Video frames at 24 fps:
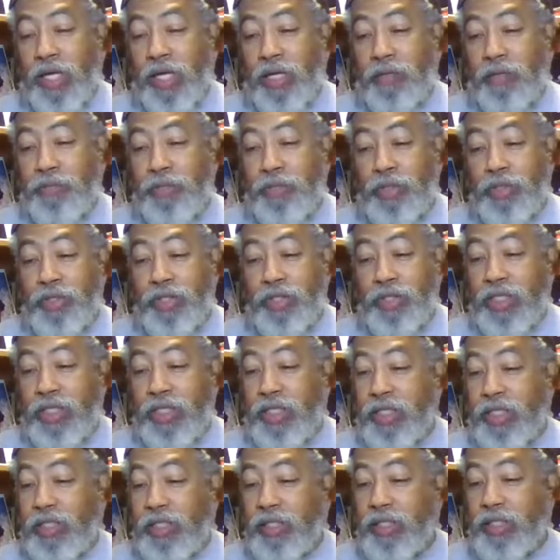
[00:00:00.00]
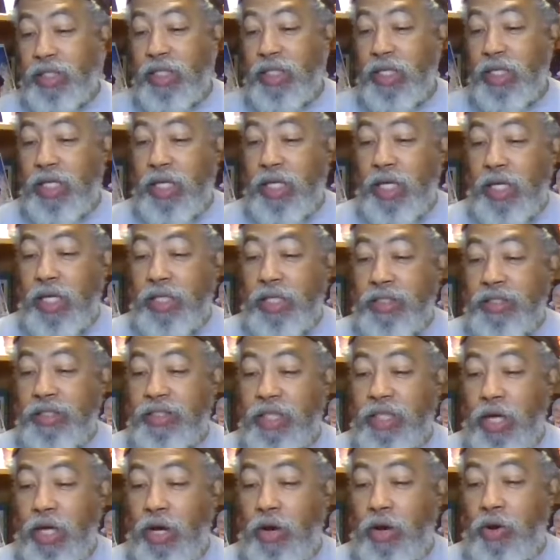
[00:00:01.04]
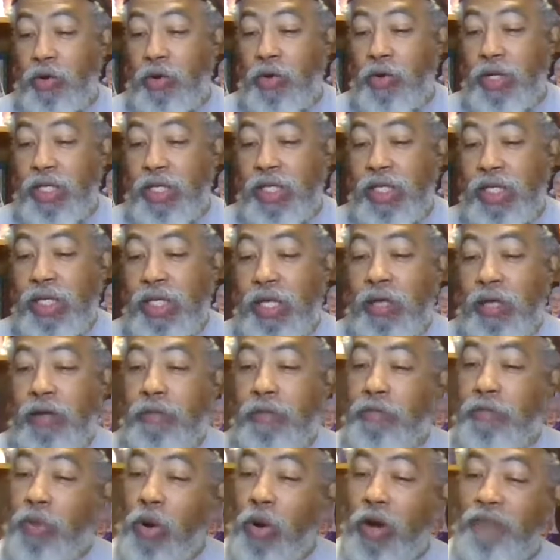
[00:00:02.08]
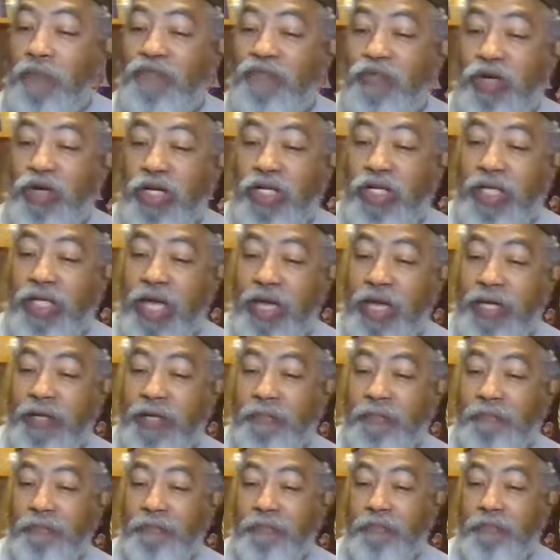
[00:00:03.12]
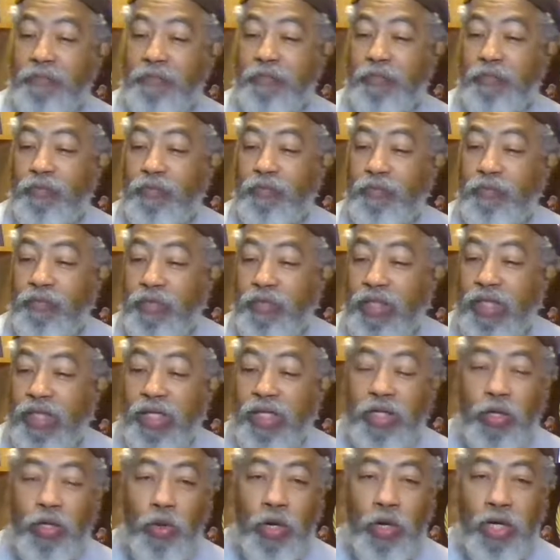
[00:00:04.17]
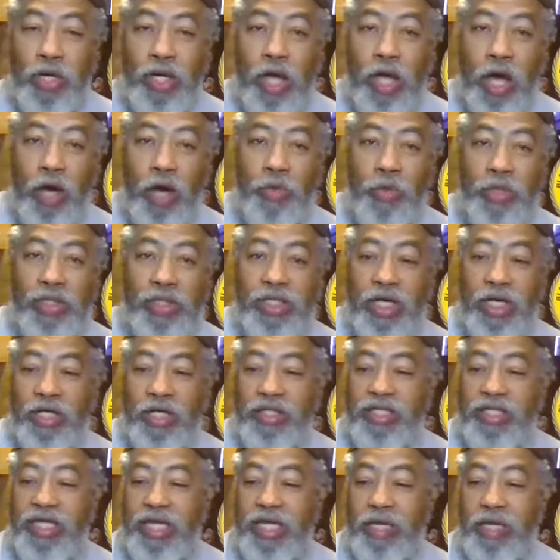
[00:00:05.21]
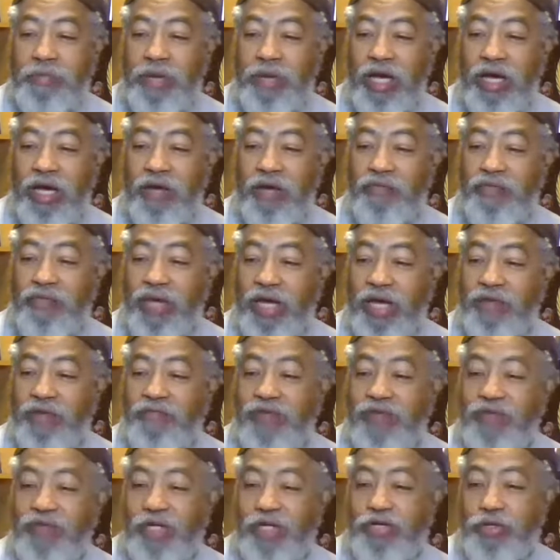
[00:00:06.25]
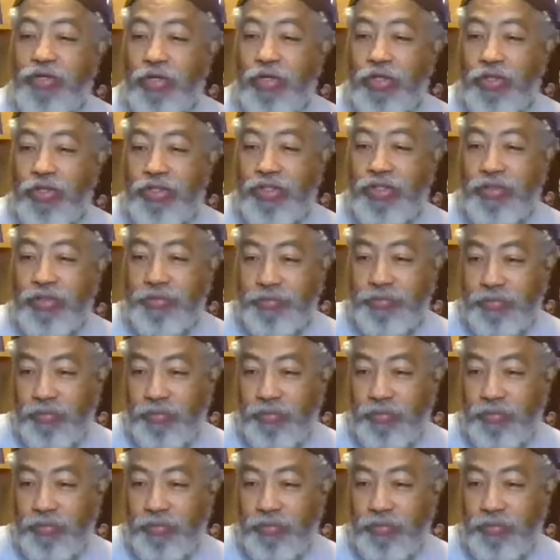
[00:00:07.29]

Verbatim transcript: and Burundi. So, poem for today, going along with our theme of adventures